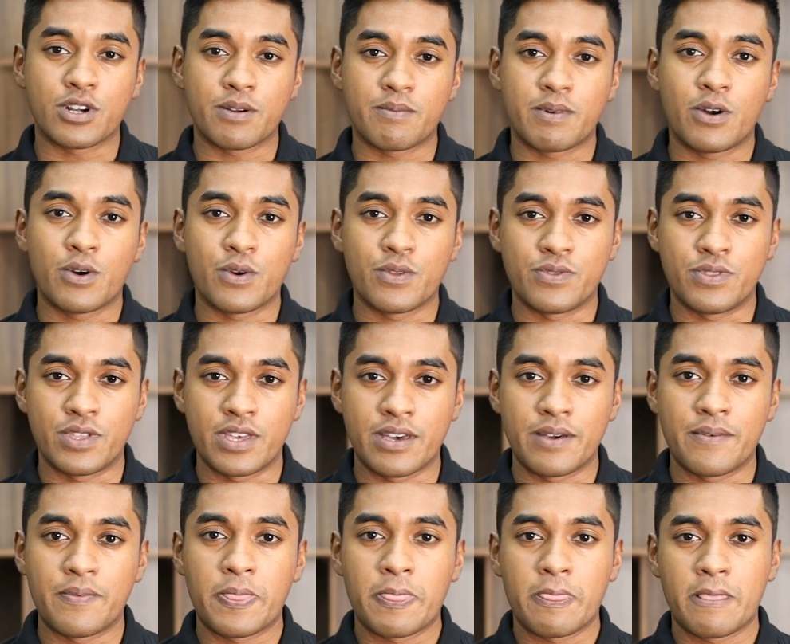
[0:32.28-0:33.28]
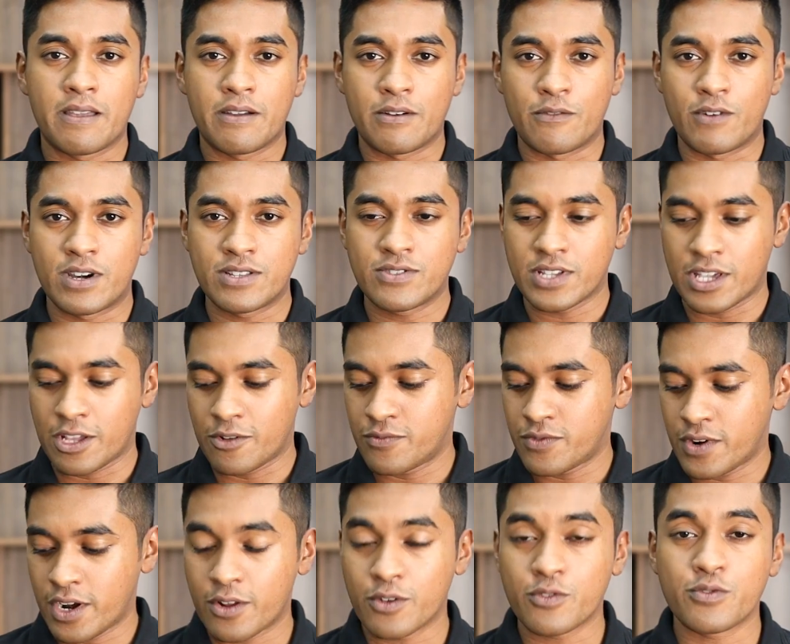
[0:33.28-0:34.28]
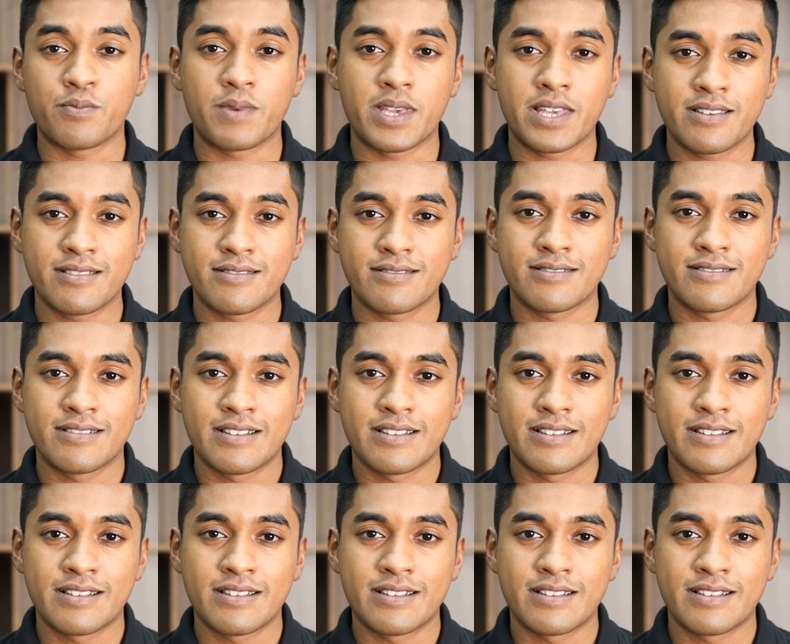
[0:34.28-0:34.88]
talk about the what's in front of me,